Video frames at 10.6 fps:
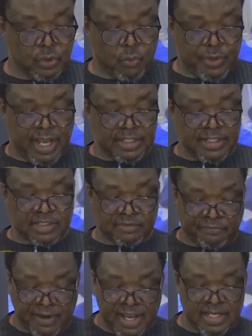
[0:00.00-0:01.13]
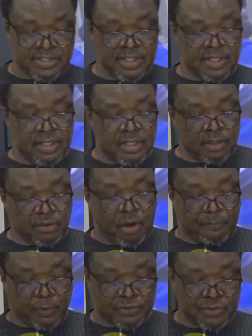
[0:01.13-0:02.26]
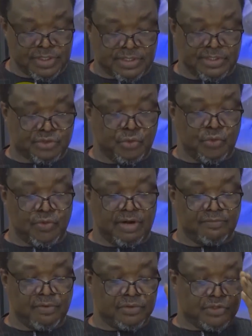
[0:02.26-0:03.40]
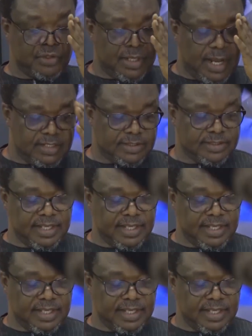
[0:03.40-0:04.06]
we identified the opportunities to revolutionize